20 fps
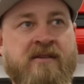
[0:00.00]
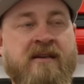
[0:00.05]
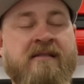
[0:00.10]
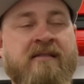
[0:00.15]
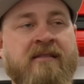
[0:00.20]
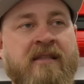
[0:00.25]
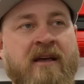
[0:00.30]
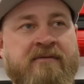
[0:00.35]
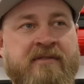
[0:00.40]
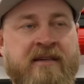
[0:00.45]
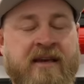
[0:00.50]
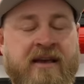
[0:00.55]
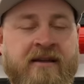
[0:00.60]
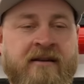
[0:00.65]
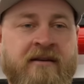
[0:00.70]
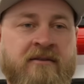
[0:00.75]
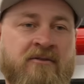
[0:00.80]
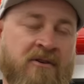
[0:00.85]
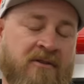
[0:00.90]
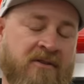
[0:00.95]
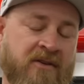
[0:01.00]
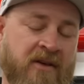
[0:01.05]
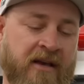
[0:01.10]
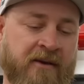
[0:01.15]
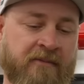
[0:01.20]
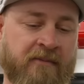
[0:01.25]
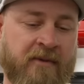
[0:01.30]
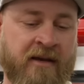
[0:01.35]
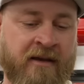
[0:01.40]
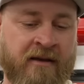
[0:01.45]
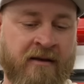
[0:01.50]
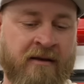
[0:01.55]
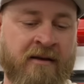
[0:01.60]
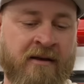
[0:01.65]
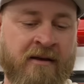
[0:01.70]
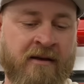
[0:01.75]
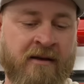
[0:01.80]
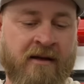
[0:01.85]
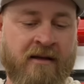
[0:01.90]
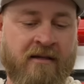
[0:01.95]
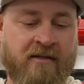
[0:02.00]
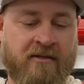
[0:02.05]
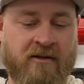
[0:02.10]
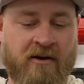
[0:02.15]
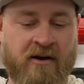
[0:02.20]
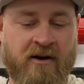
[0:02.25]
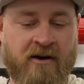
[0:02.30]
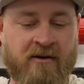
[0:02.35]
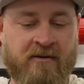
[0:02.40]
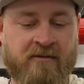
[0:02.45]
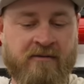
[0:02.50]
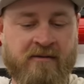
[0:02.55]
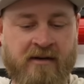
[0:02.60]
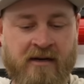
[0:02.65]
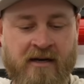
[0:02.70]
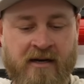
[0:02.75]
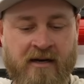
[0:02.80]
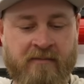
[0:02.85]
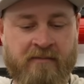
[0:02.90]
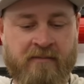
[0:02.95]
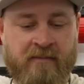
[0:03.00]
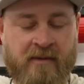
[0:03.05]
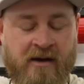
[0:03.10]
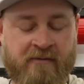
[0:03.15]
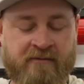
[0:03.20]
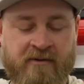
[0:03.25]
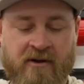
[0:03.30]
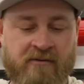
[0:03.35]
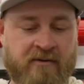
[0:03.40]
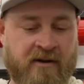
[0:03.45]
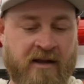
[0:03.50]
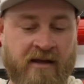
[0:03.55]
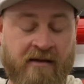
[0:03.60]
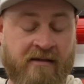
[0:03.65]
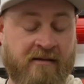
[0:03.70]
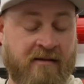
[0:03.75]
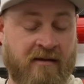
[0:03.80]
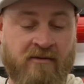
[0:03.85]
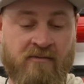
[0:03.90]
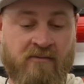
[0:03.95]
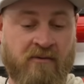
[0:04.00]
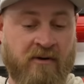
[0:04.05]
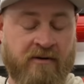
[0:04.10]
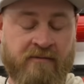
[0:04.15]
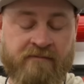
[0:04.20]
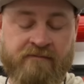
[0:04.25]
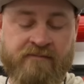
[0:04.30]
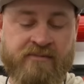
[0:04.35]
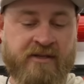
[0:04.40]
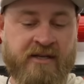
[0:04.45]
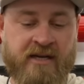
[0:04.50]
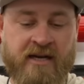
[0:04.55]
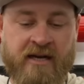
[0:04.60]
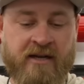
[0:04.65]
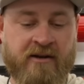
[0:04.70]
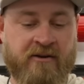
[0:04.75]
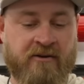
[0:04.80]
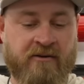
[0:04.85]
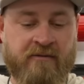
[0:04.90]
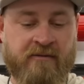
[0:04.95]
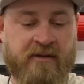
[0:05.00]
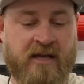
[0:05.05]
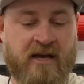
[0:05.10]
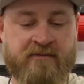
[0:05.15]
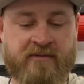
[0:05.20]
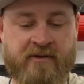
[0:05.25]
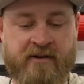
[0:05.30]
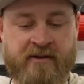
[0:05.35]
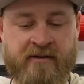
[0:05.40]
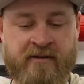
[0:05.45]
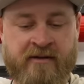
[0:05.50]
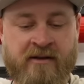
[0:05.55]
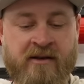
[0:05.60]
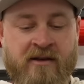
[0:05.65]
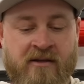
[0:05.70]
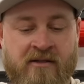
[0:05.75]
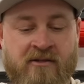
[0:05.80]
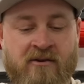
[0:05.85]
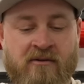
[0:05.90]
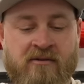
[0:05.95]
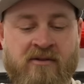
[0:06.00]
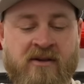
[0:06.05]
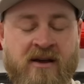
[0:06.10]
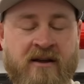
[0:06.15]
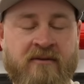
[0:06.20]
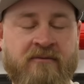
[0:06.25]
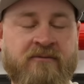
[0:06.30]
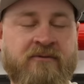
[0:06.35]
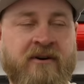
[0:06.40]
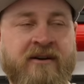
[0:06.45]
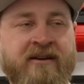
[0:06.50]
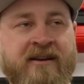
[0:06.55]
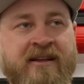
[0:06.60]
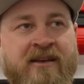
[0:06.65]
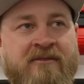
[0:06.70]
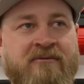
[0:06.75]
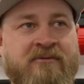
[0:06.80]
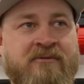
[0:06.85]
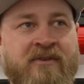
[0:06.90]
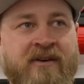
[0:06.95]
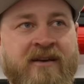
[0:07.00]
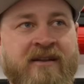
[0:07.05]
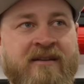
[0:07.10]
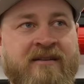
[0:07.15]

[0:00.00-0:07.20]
He's left handed, just like me. So um, I've known Nick since we we're 10 or 11. So it's kind of fun to get fit